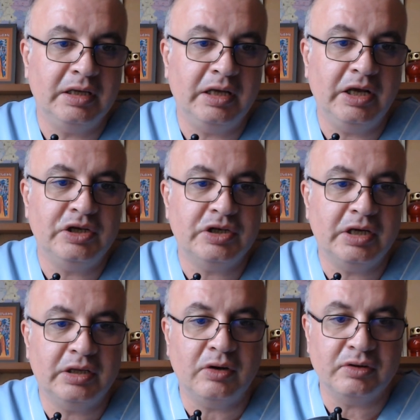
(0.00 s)
age
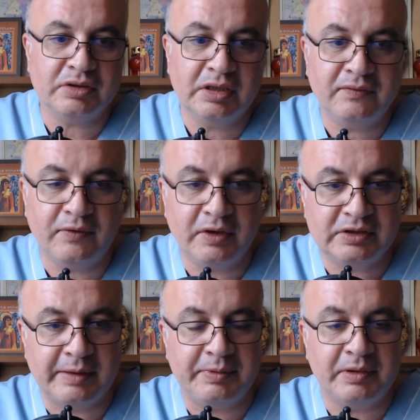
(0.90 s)
at onset, for
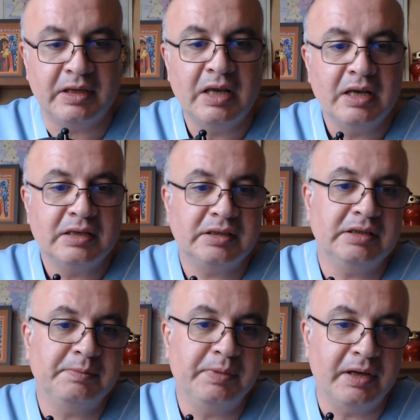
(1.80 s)
example,
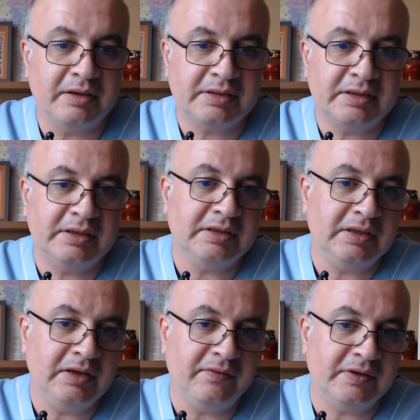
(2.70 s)
since birth, since
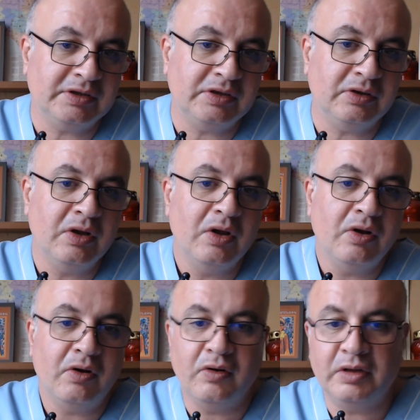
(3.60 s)
infancy,
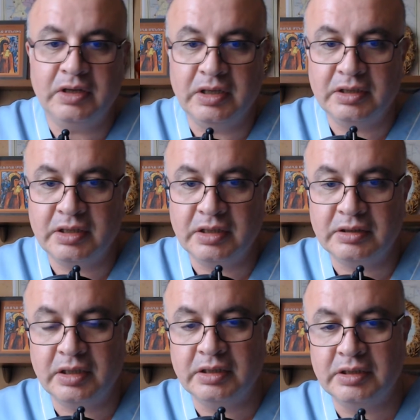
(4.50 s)
only until
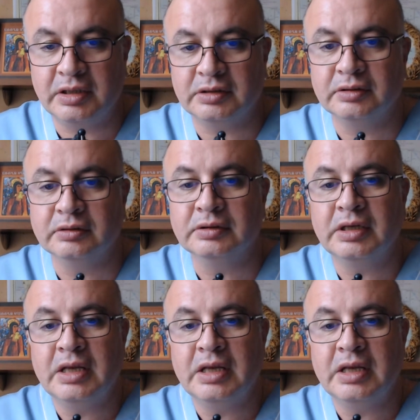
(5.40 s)
adulthood,